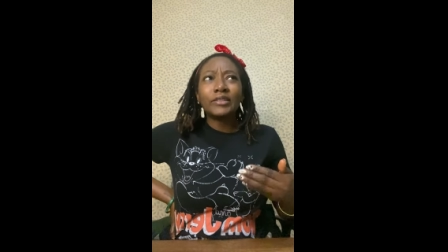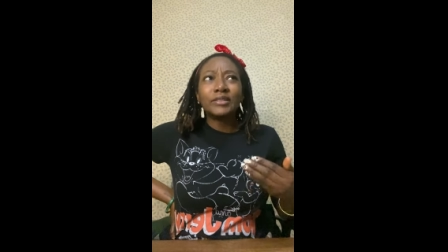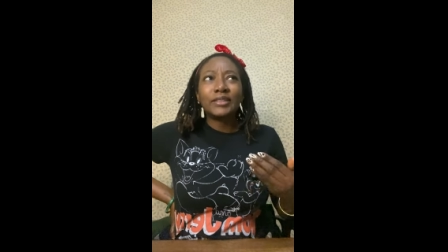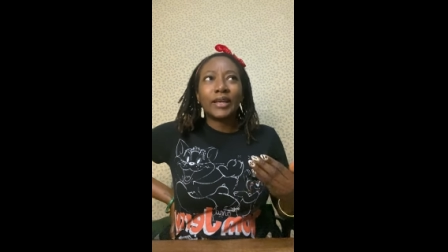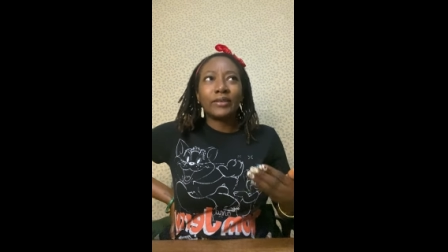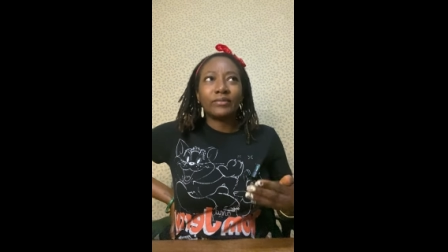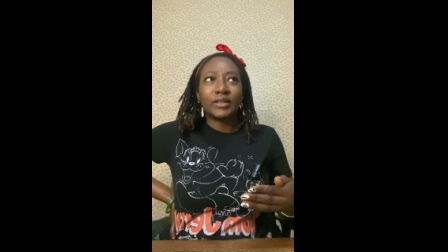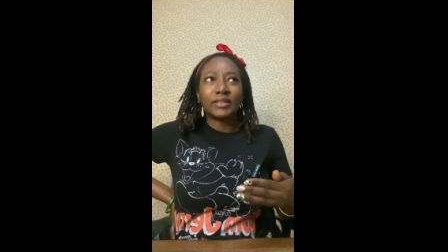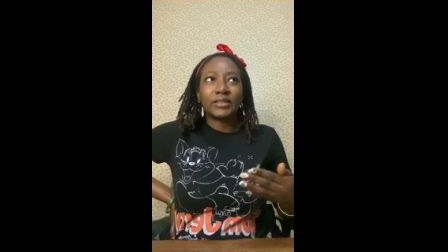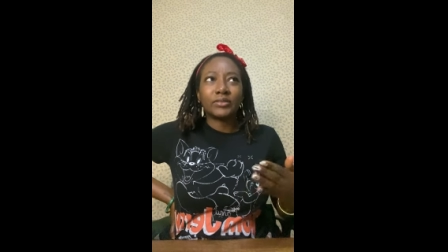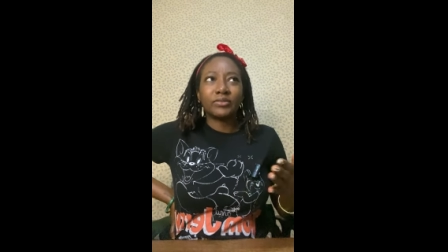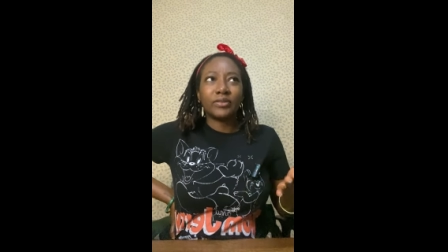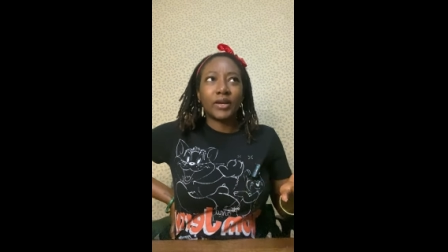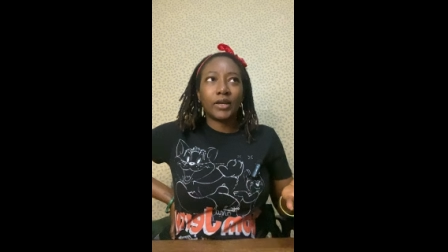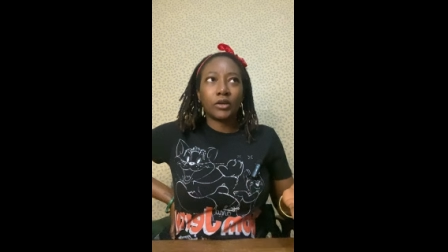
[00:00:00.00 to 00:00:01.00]

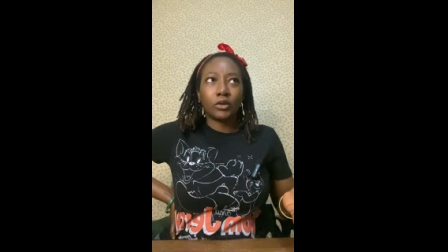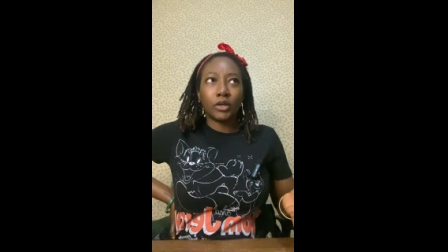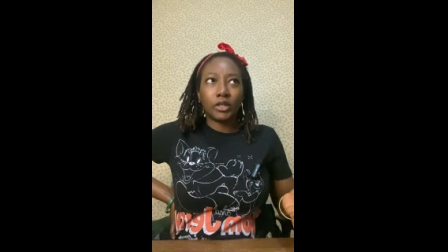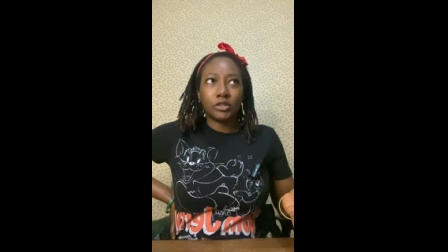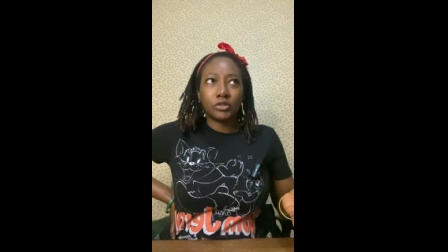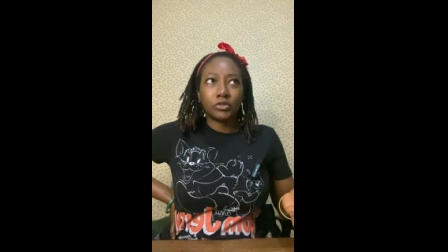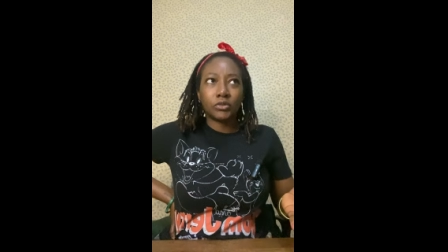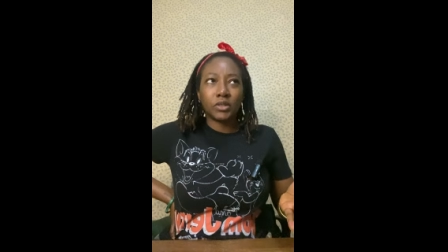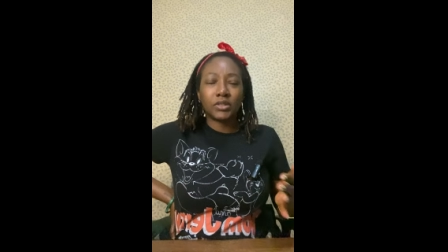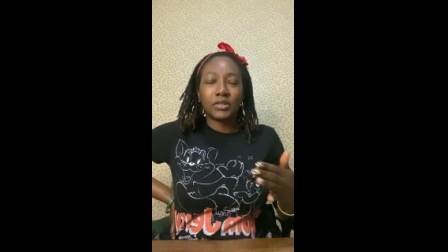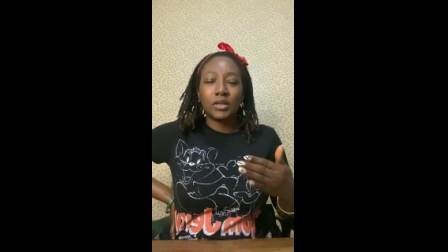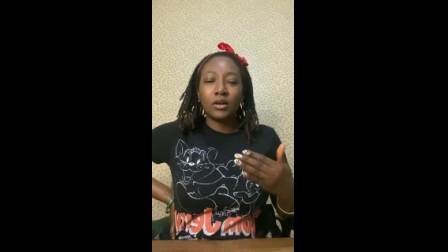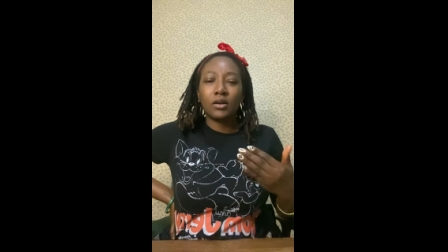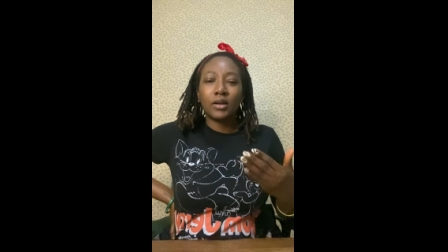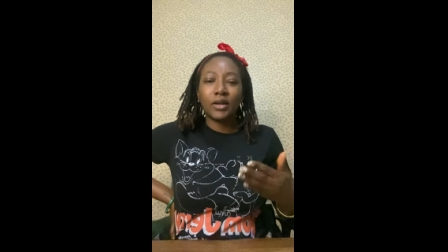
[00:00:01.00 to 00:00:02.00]
diversify your interest,
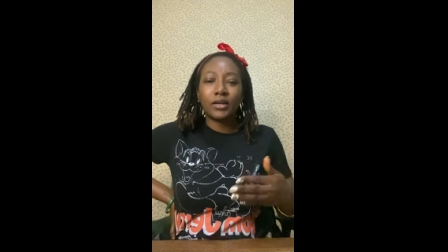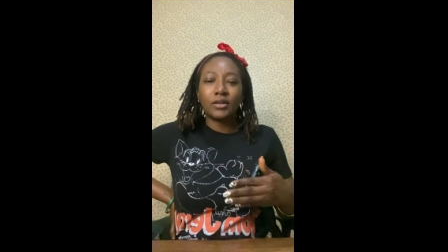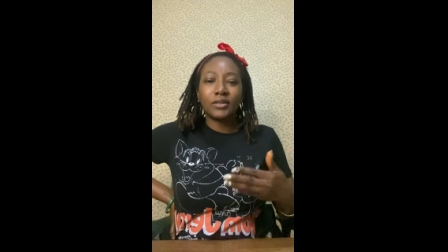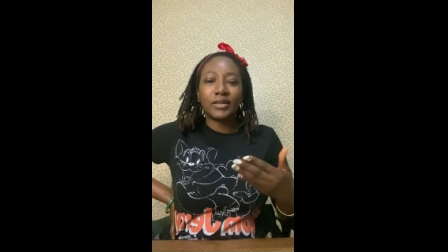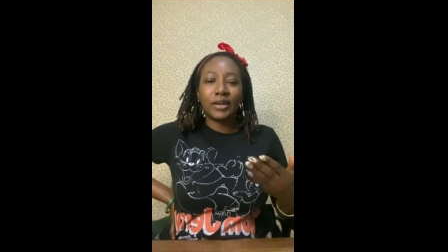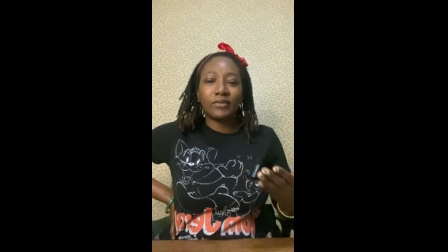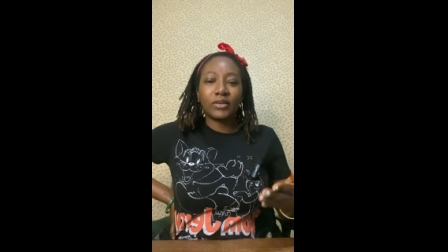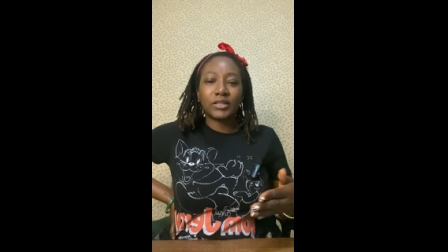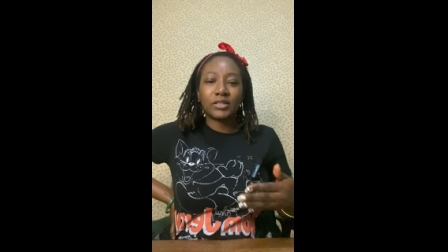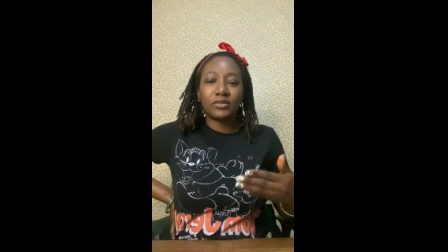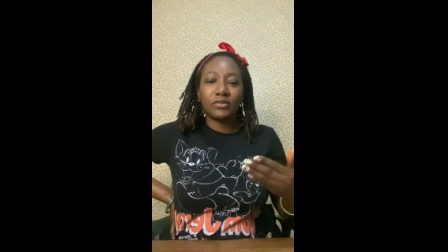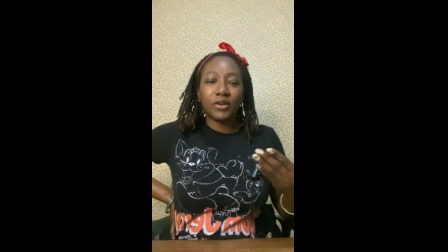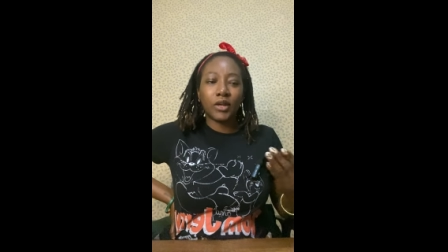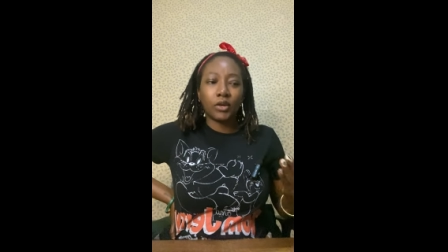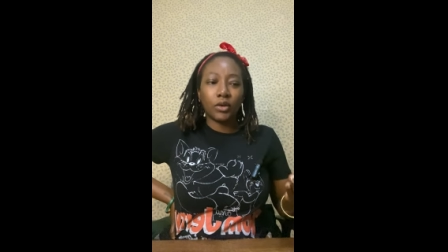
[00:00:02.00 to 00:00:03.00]
how can you
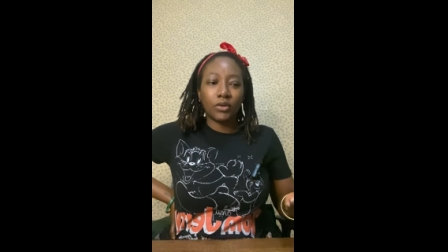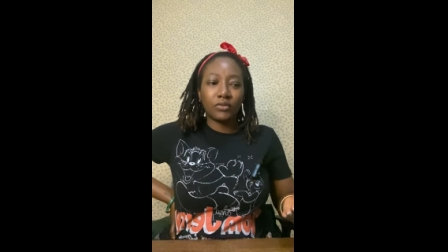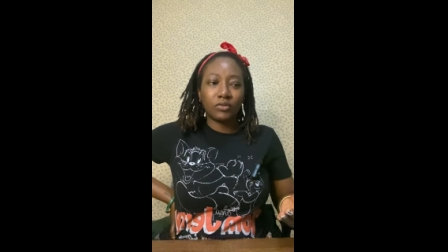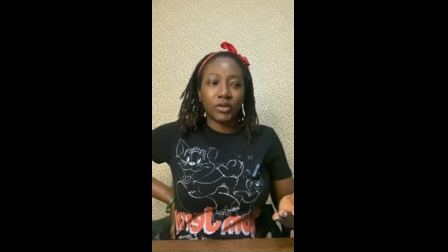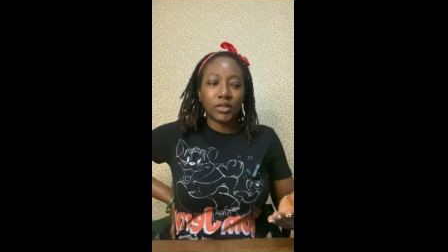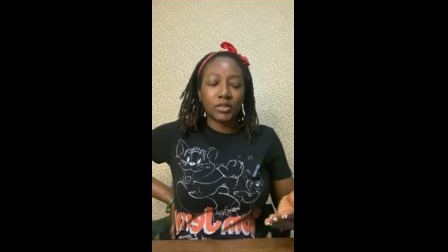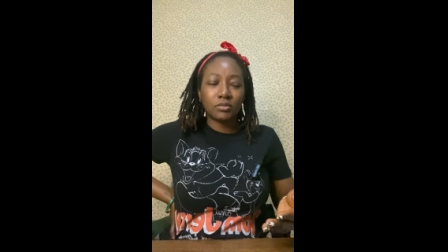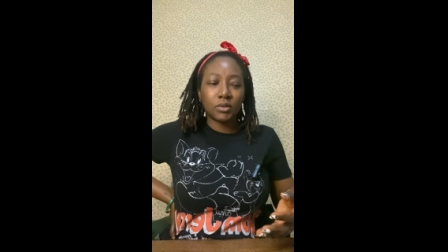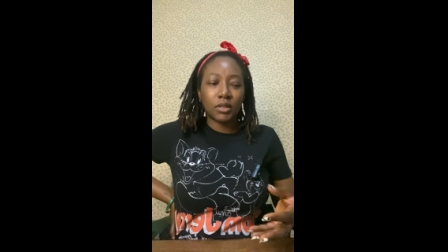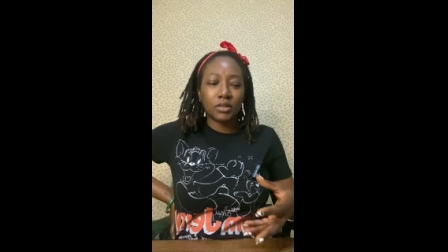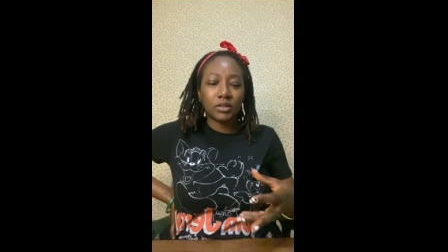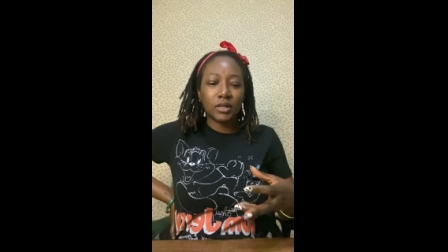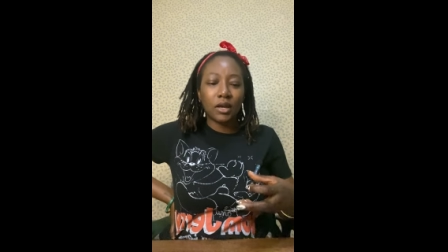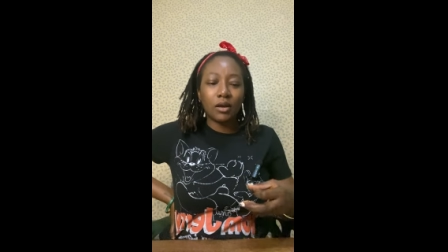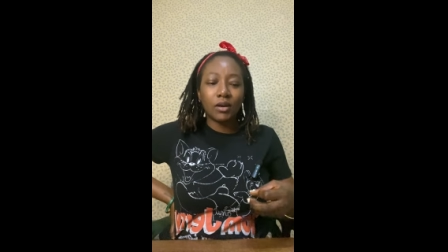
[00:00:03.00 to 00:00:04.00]
diversify your investments,
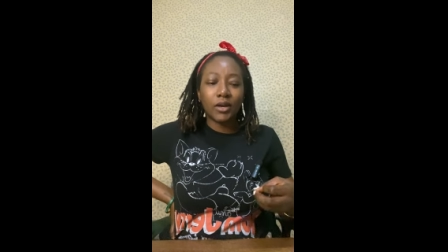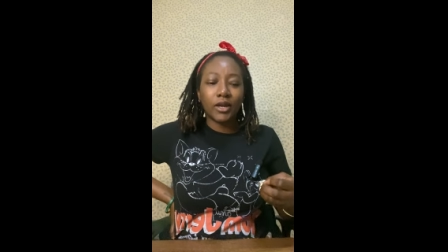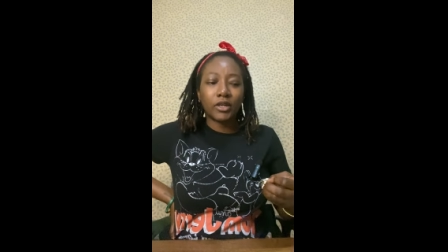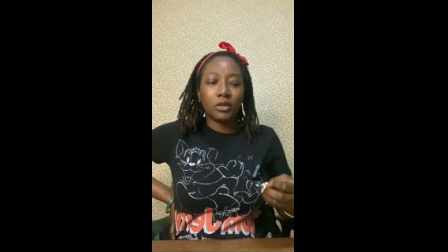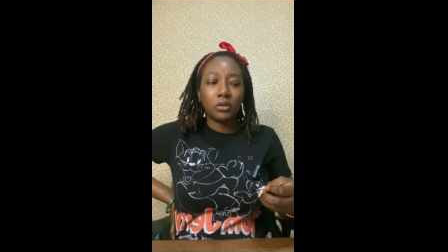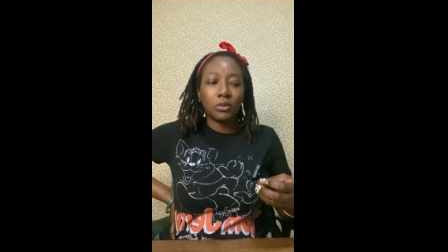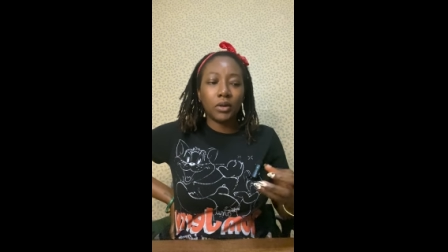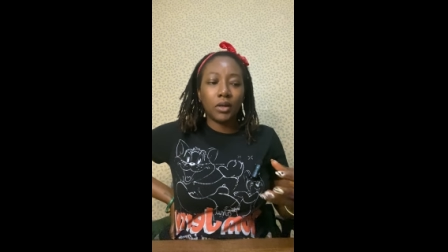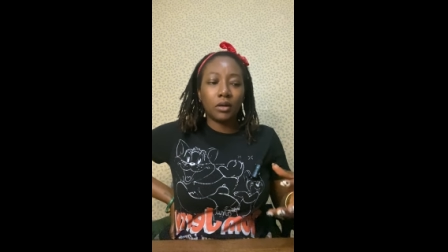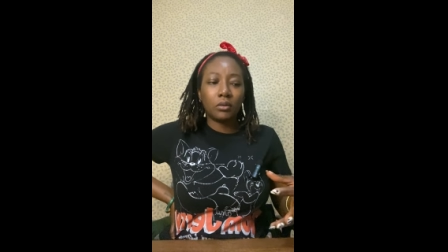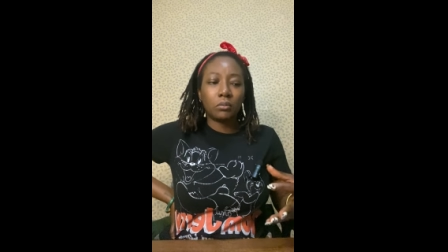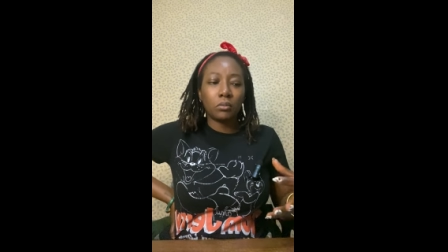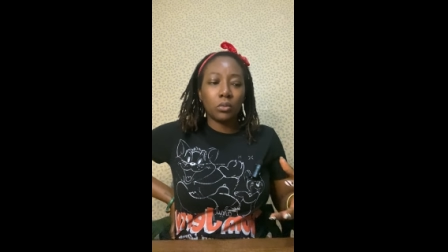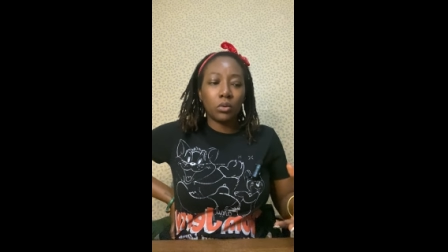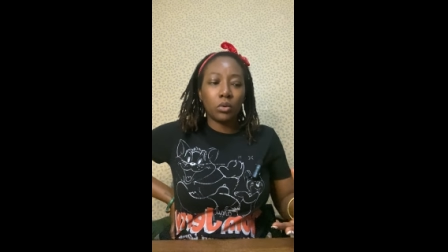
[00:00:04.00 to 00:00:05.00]
how can you
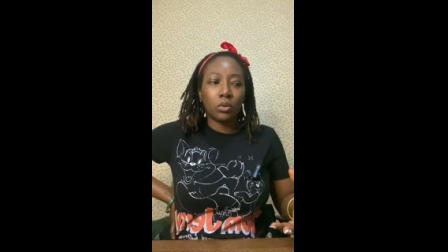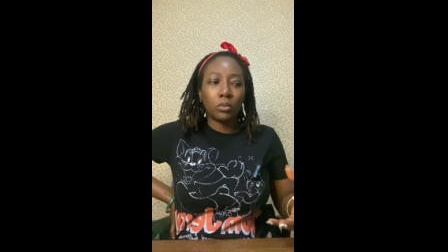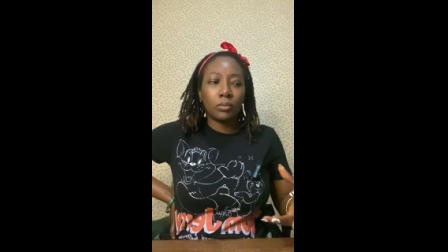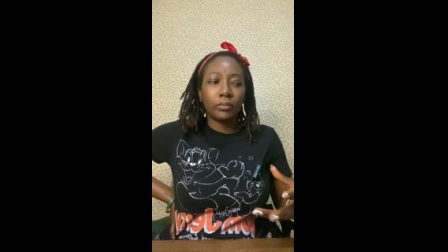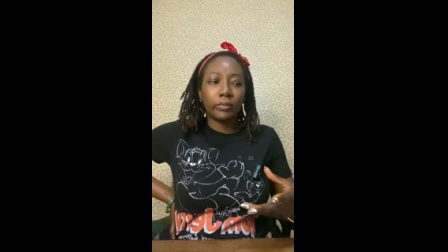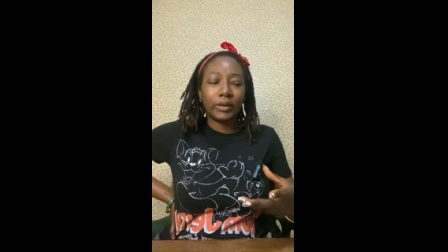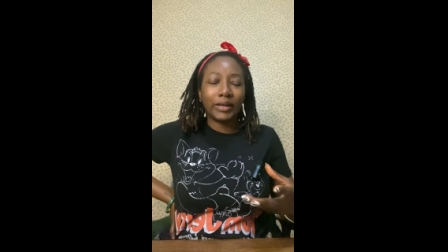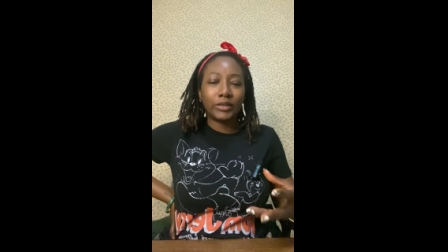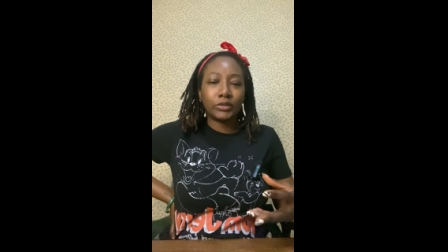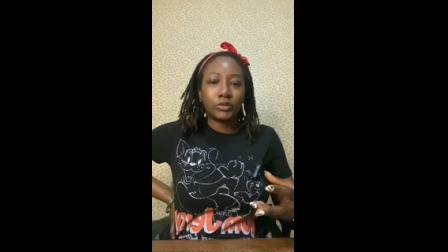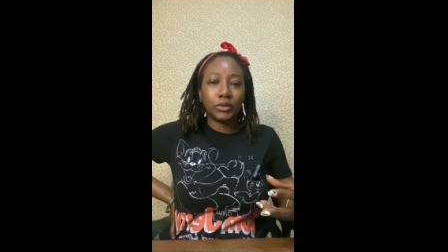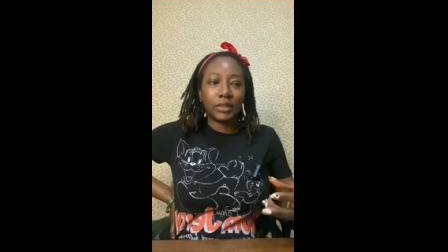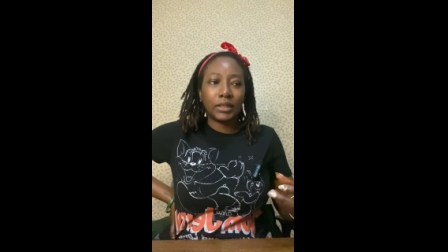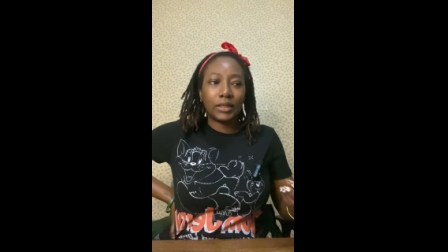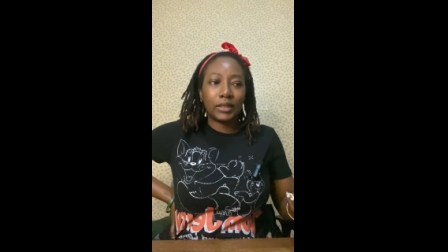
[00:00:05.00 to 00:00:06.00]
earn more by
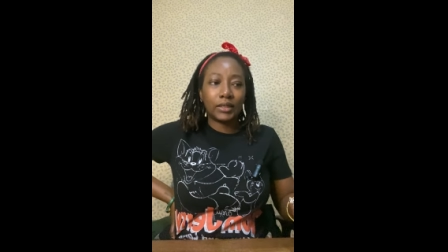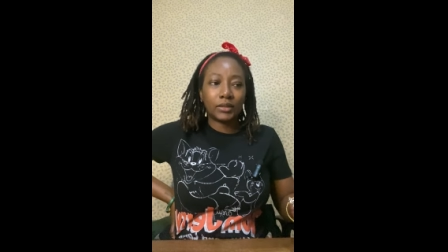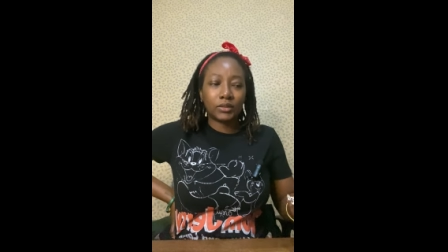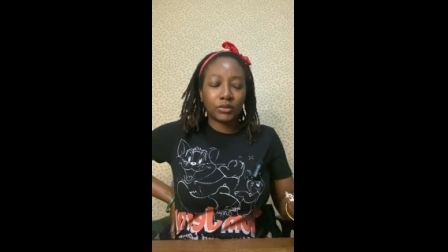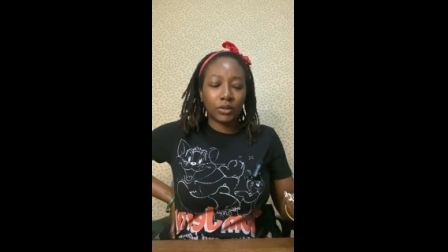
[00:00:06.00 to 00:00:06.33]
doing less.